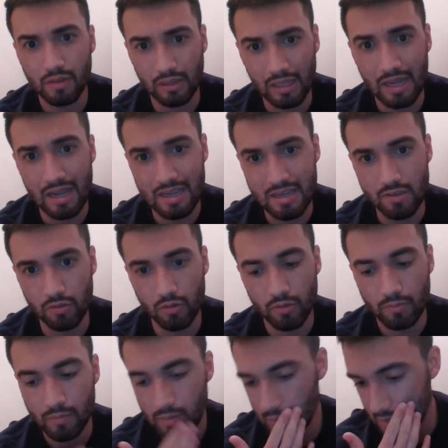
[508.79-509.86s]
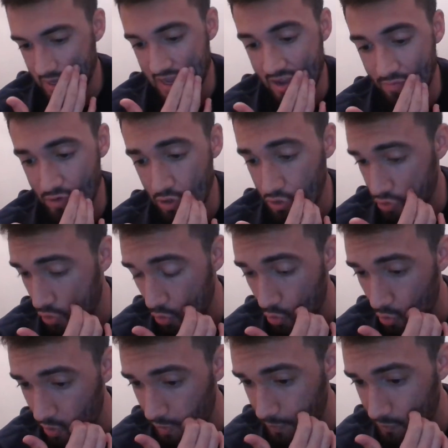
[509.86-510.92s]
lie either. If you're
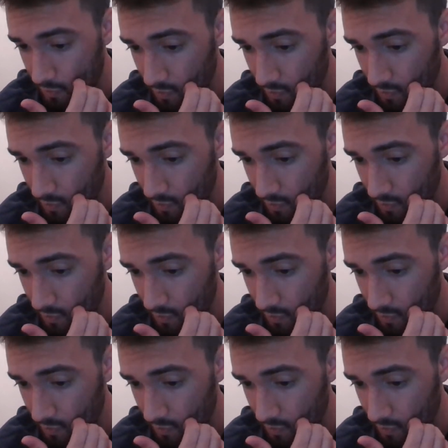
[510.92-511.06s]
scoring